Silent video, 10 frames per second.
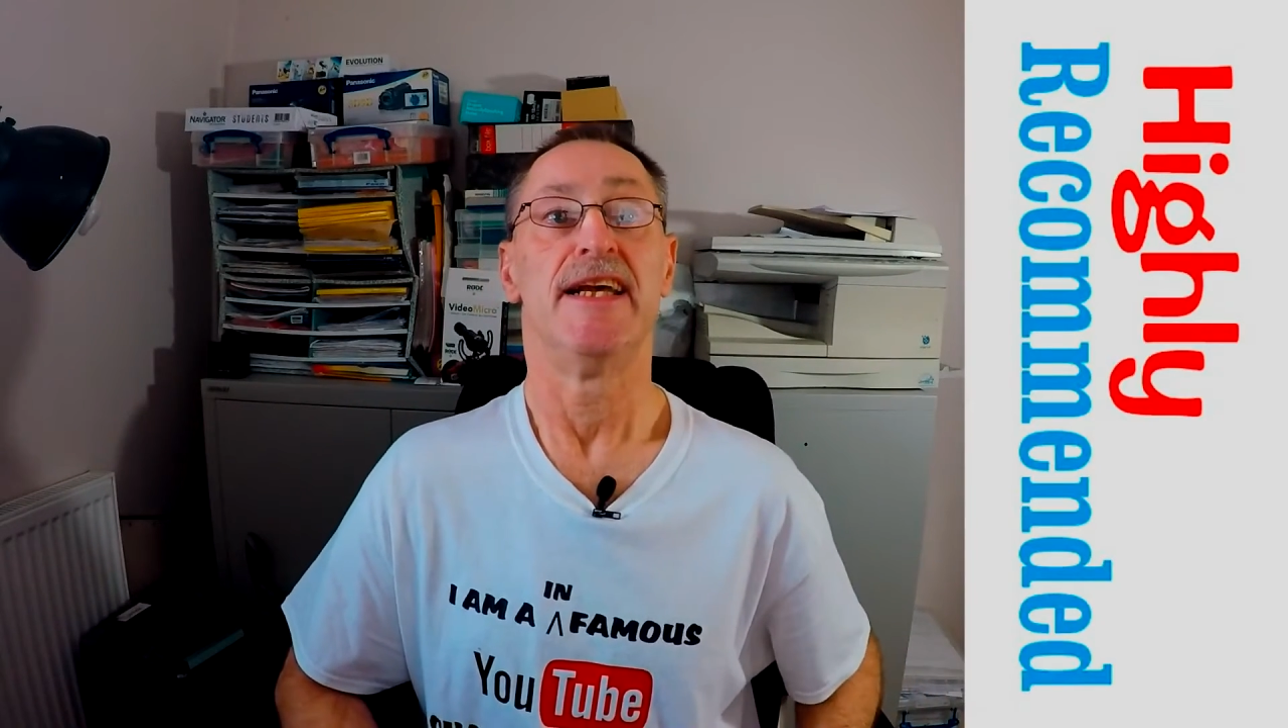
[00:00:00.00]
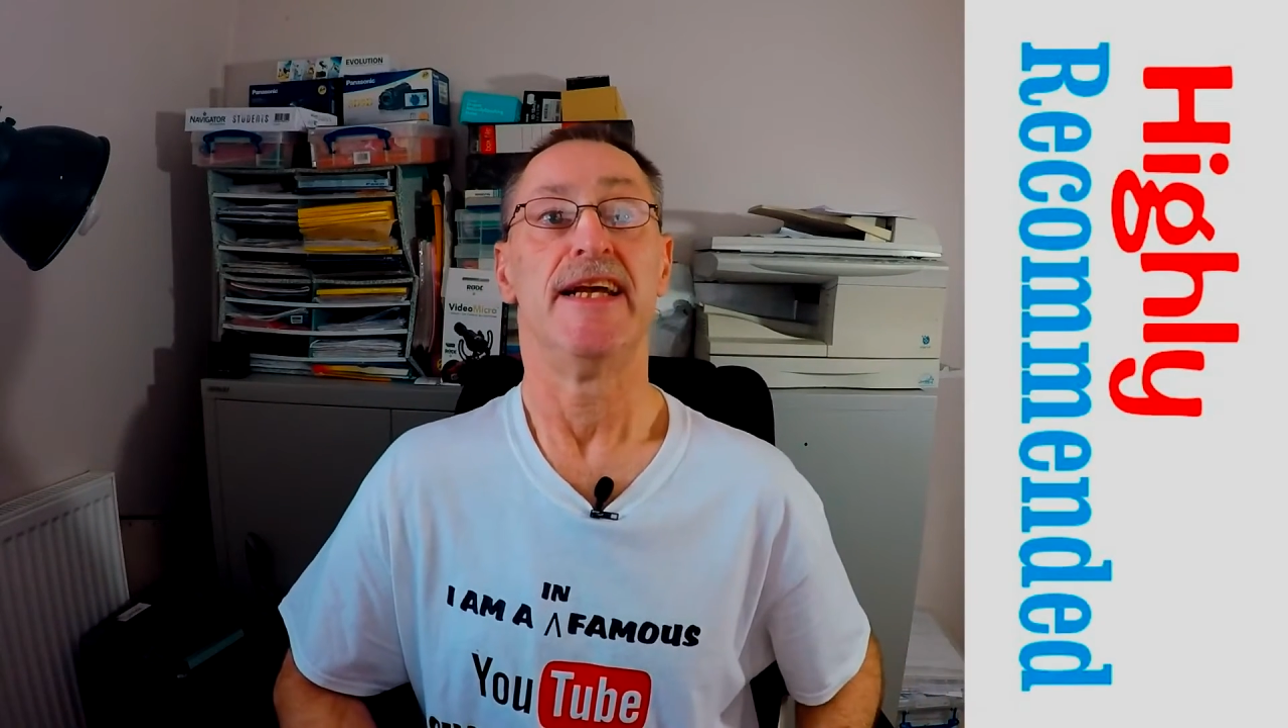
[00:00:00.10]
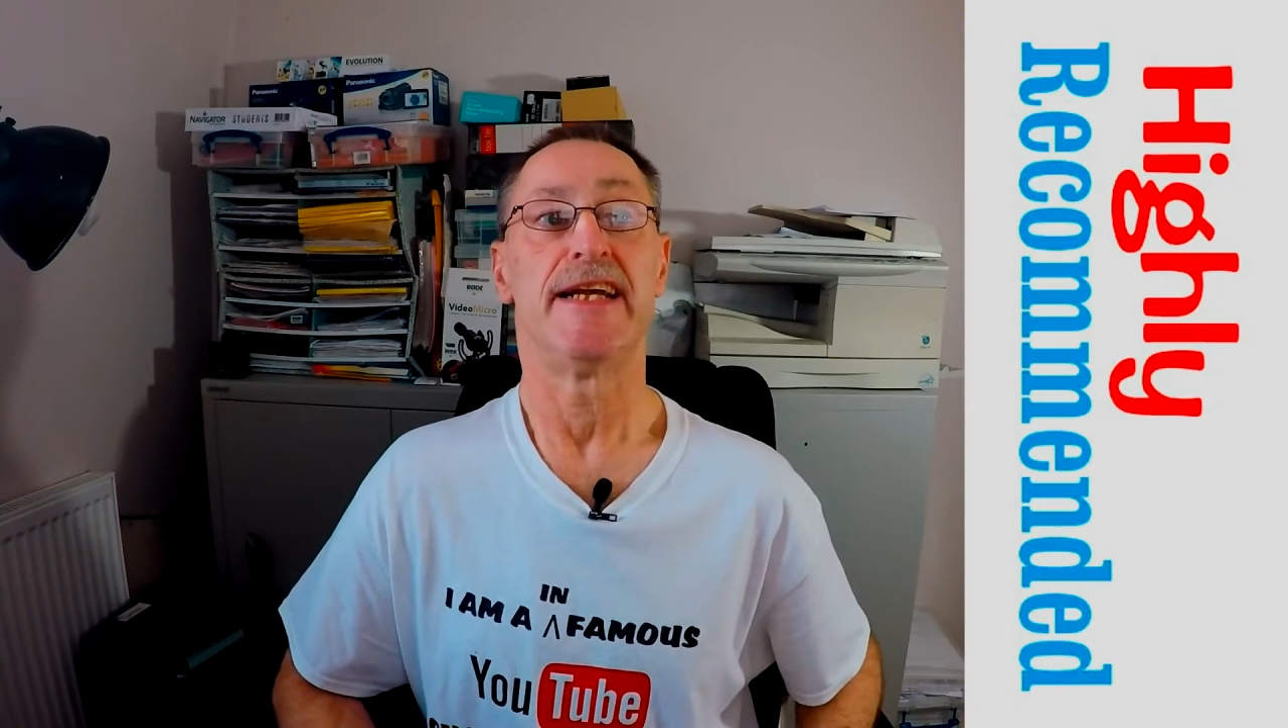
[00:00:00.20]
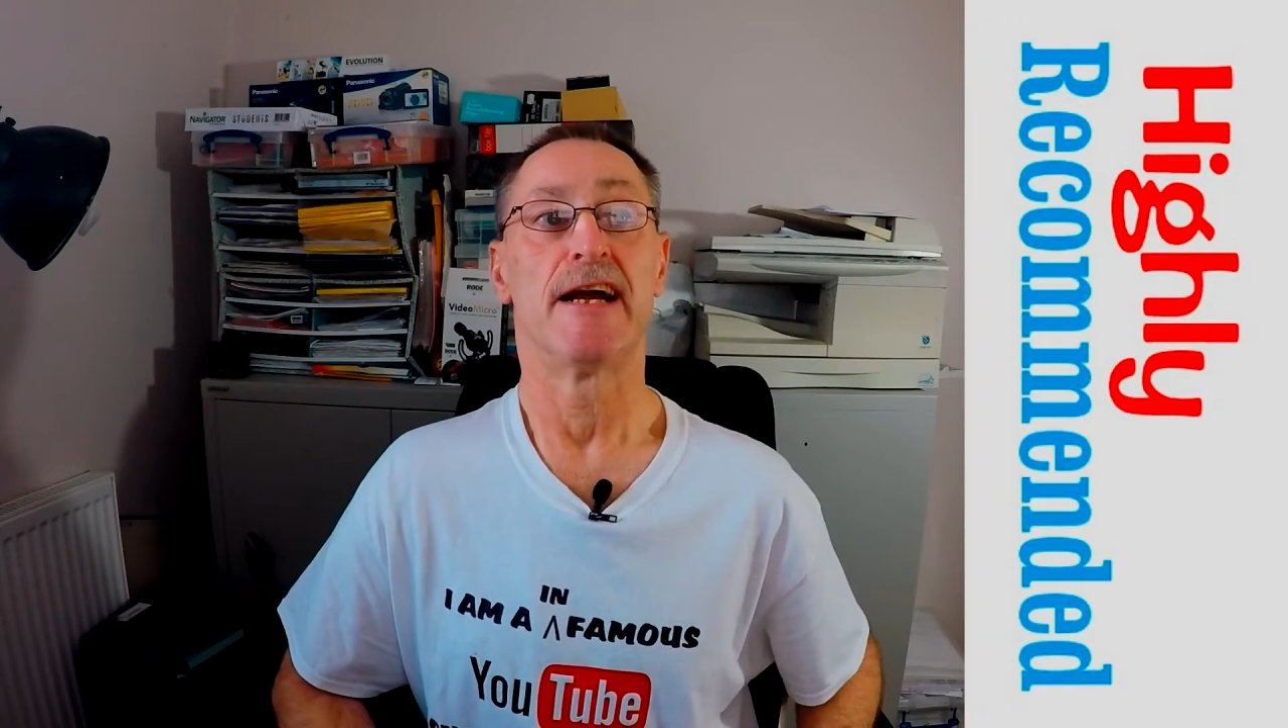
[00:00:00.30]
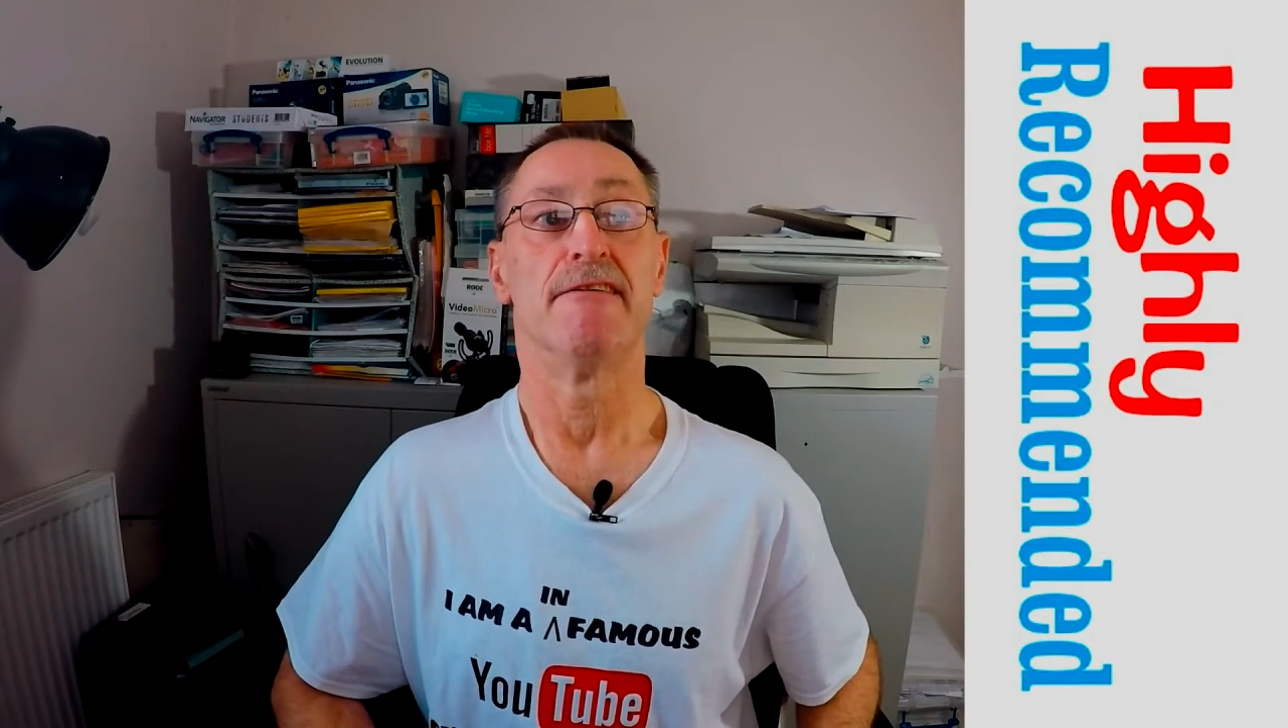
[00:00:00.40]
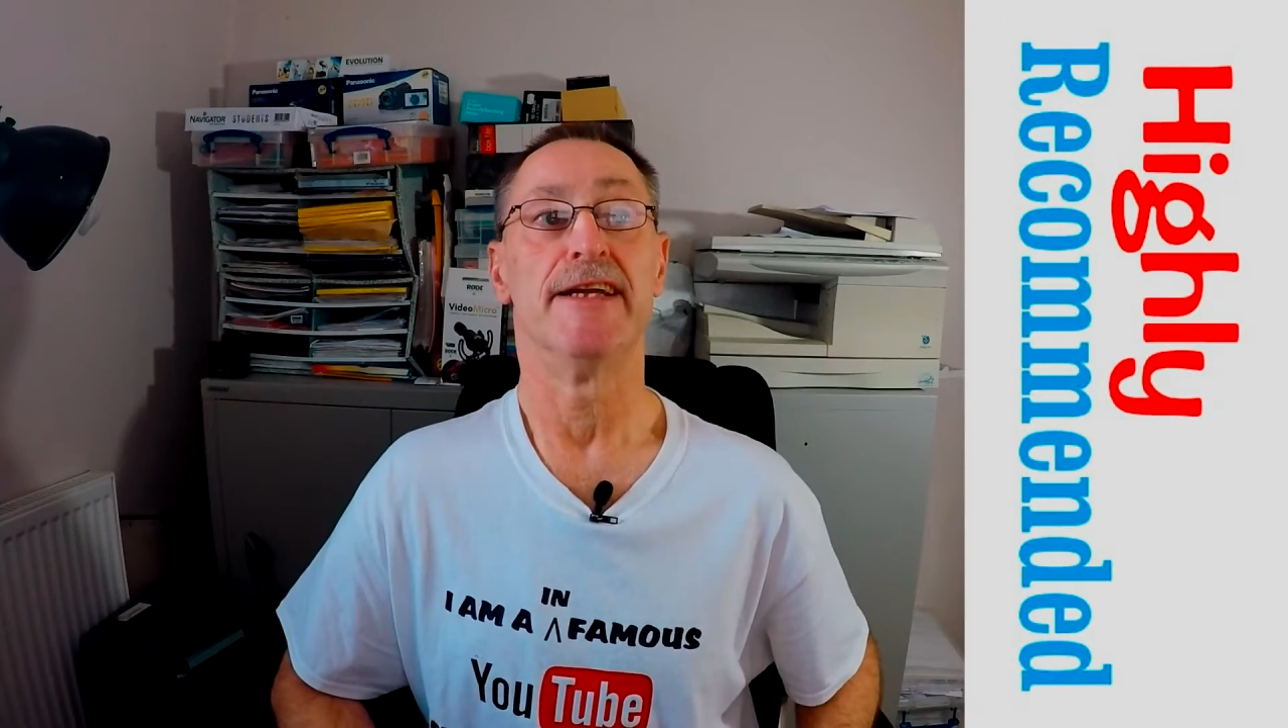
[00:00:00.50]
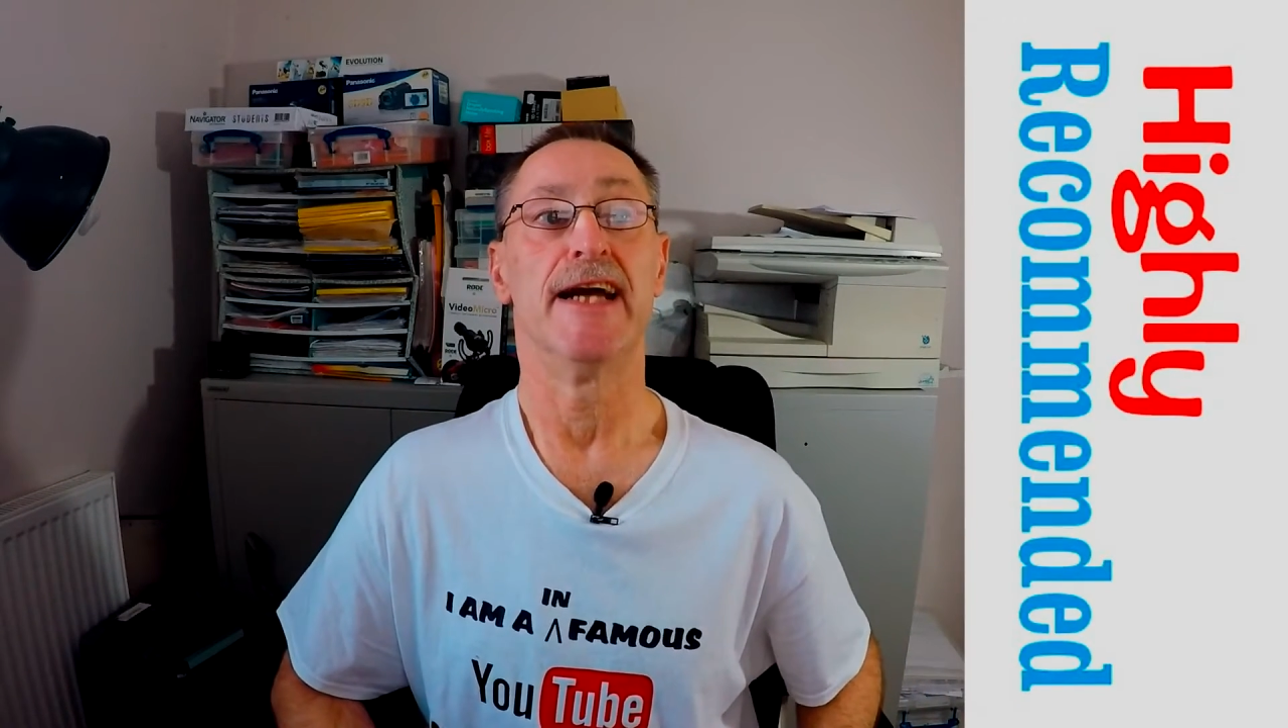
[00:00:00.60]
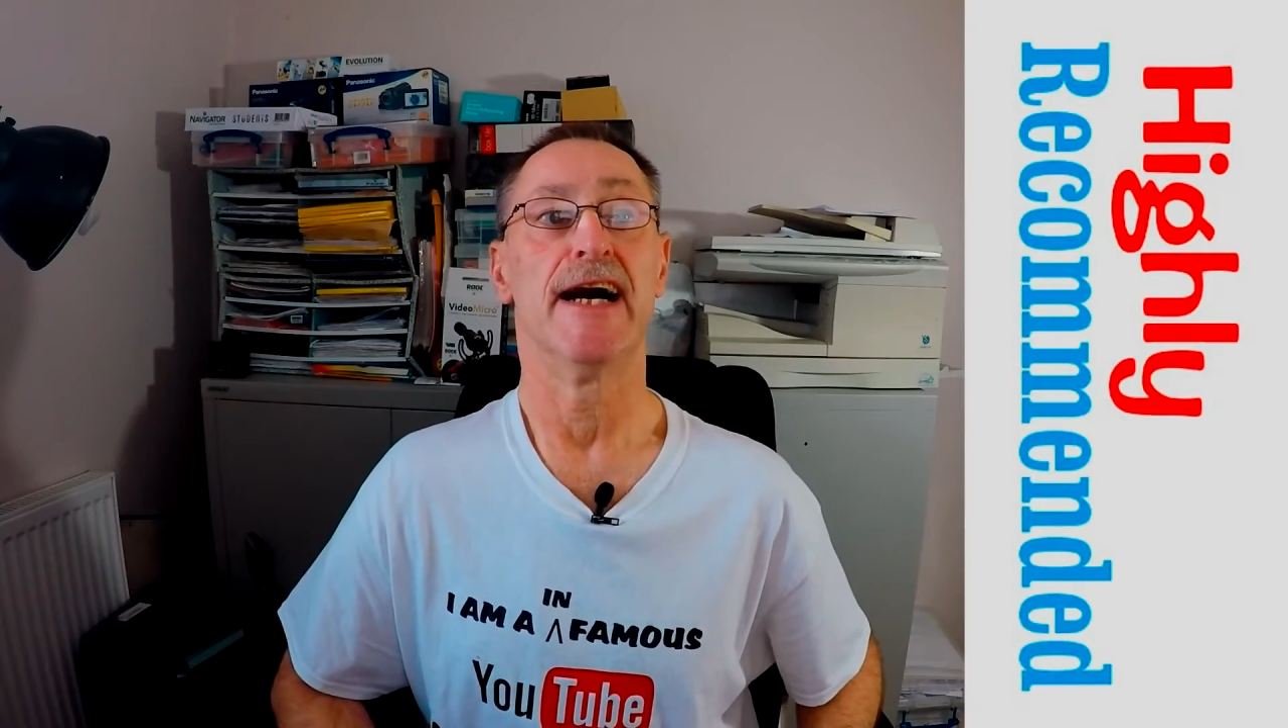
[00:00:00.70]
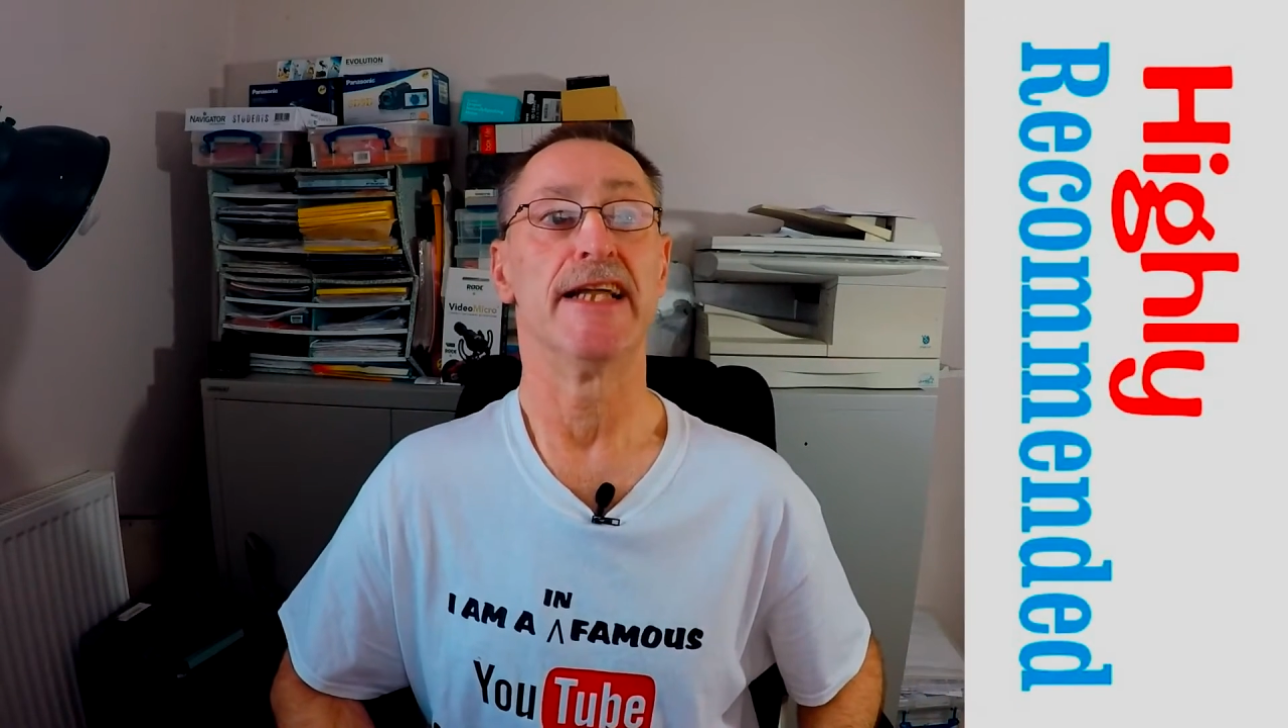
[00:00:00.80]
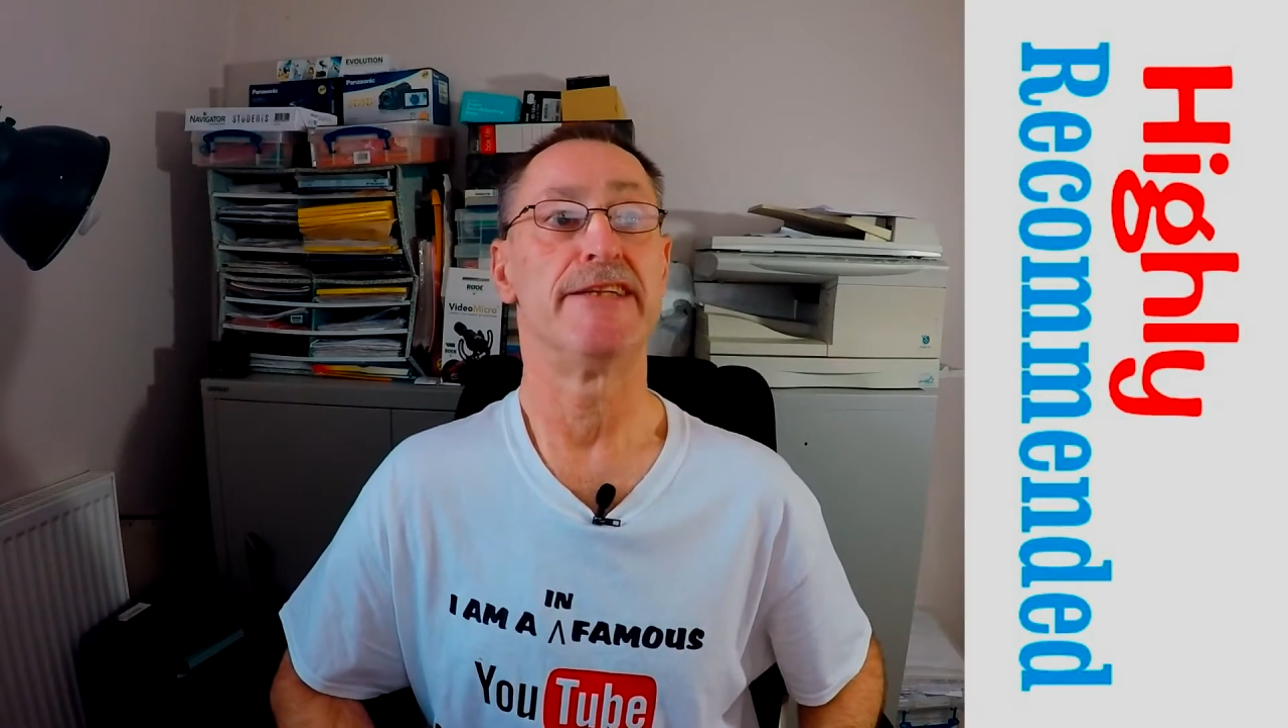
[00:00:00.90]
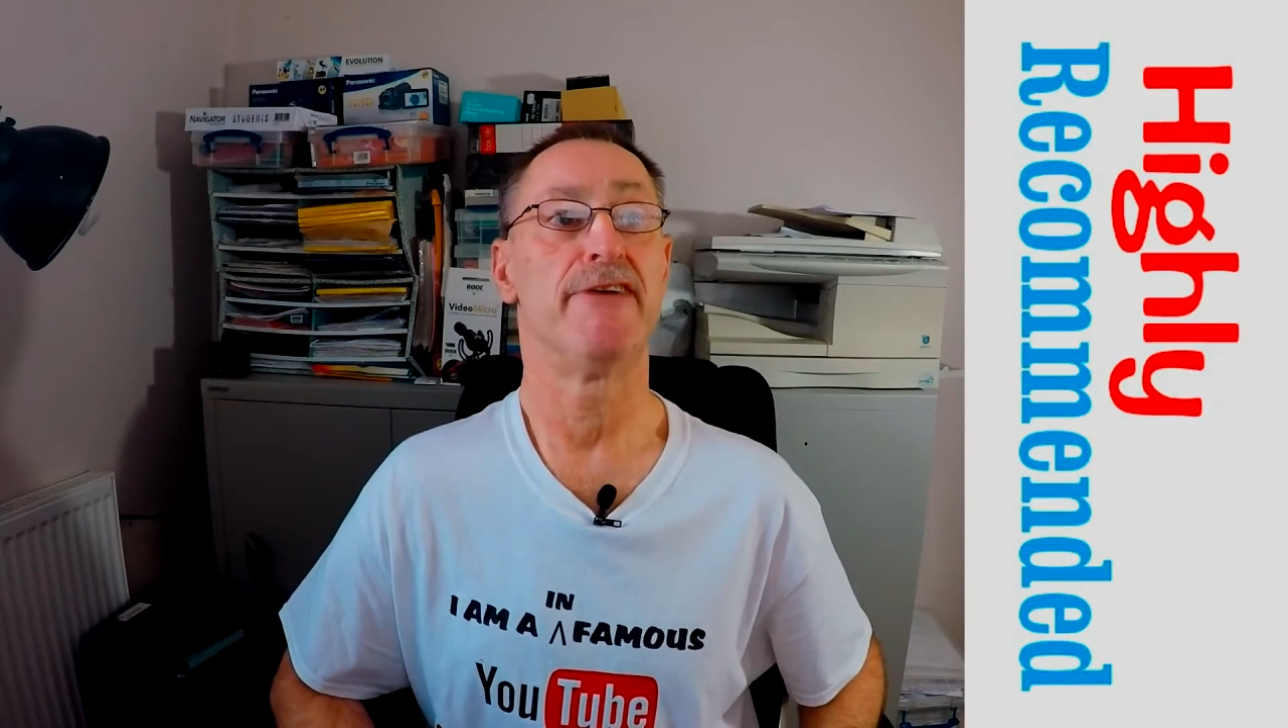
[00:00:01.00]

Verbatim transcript: he currently has